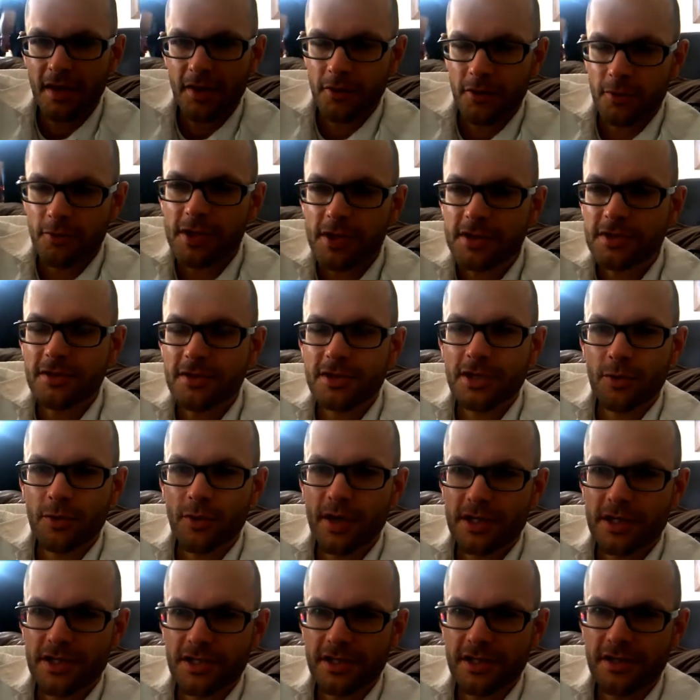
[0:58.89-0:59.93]
The research
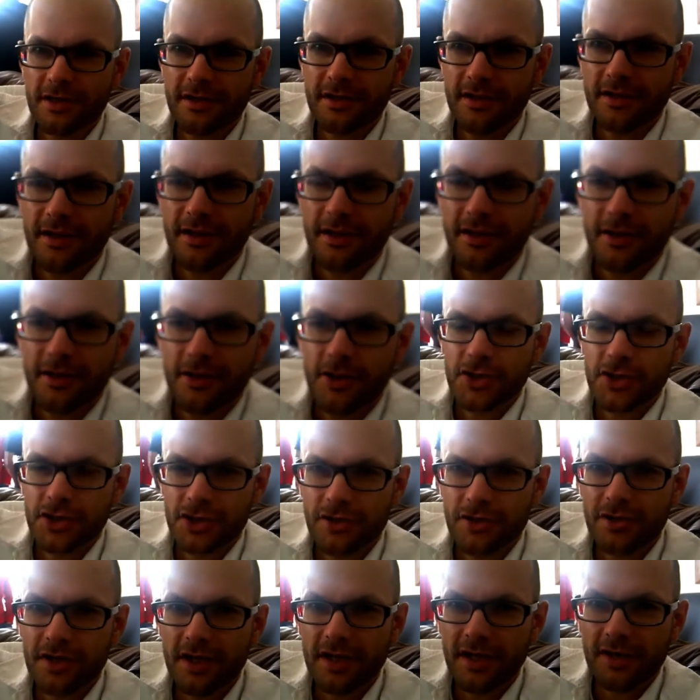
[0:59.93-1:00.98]
question
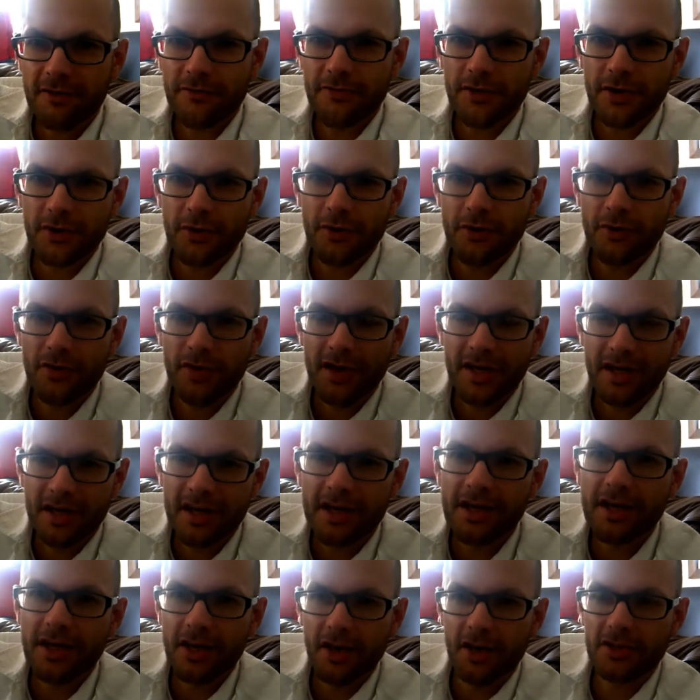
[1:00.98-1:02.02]
should give you the
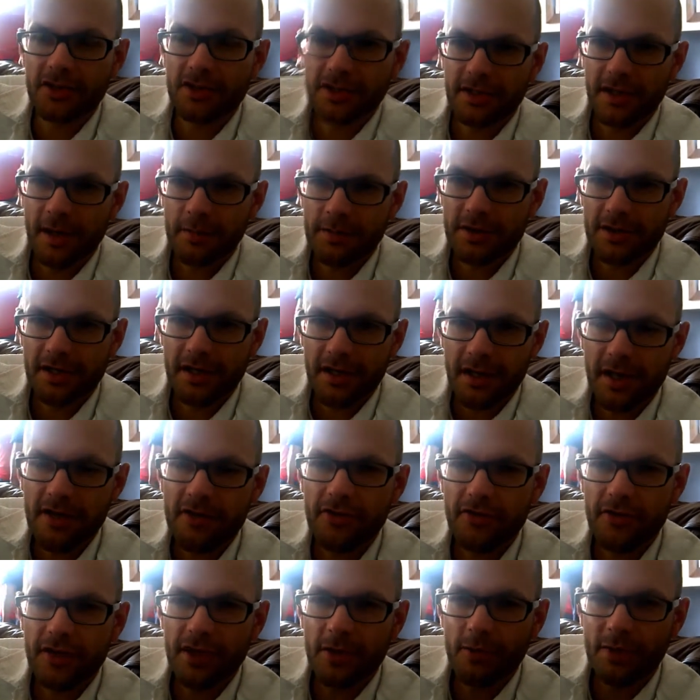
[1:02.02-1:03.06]
key concepts, the key
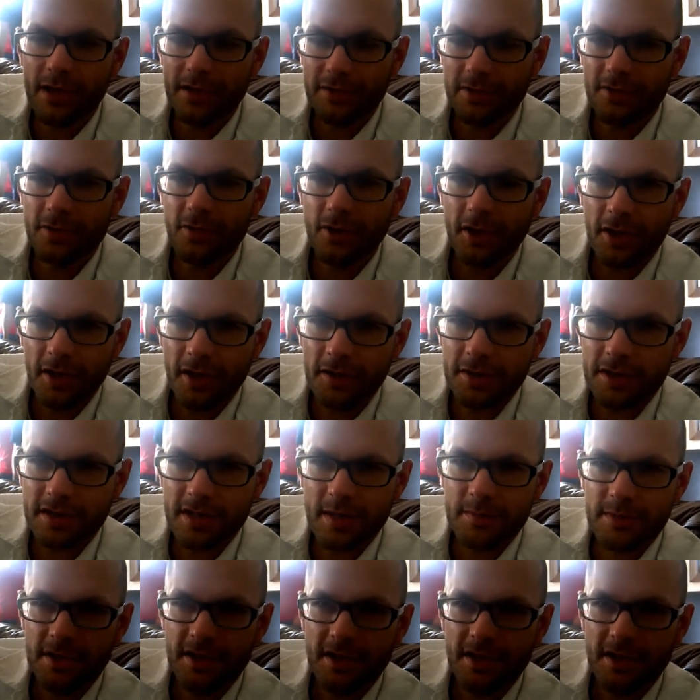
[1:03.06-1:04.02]
theoretical concepts